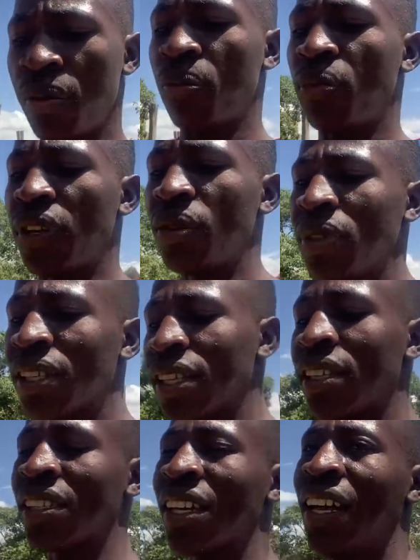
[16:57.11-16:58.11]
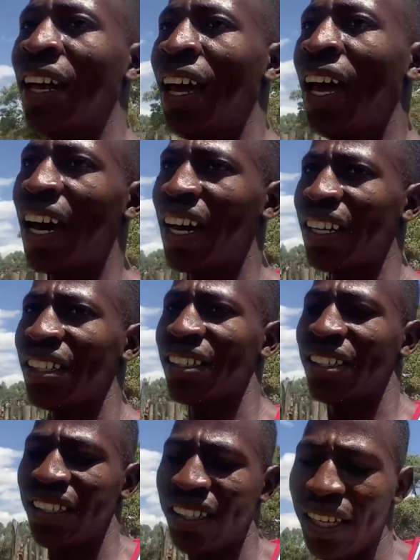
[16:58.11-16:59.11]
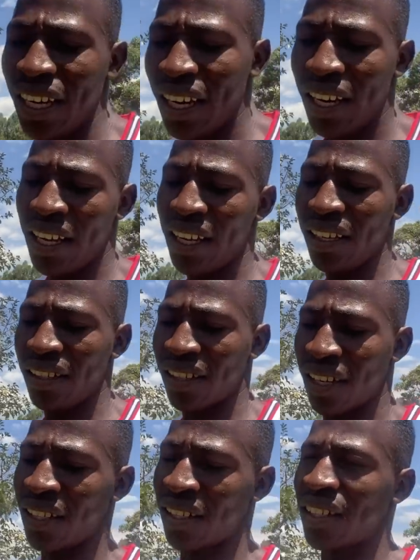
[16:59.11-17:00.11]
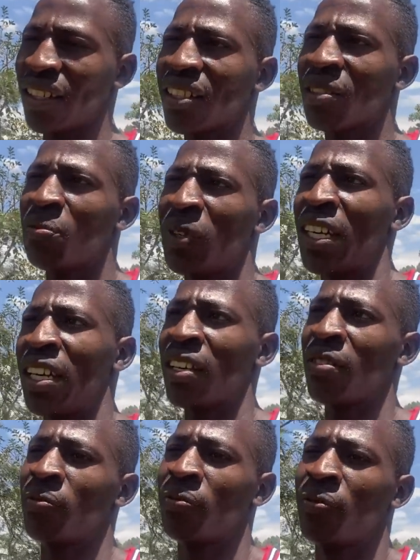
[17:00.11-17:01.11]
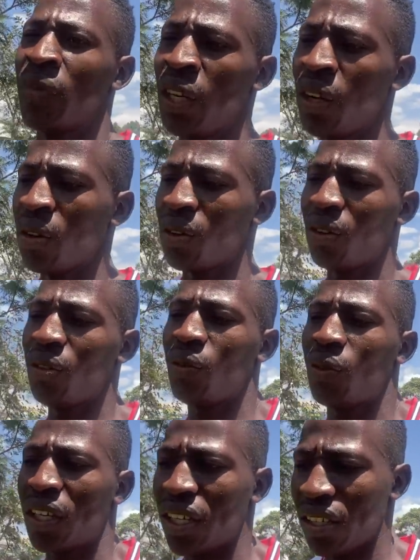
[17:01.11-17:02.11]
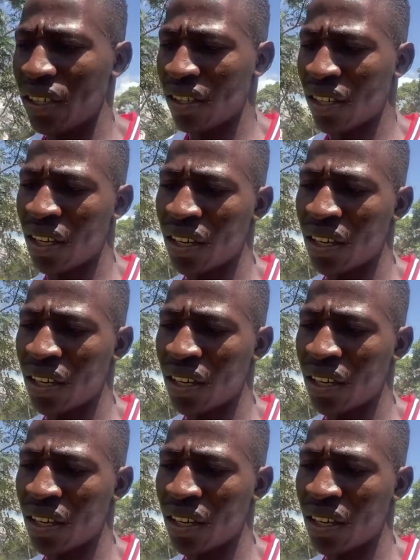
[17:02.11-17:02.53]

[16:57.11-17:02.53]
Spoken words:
premises until late 6 p.m. onwards.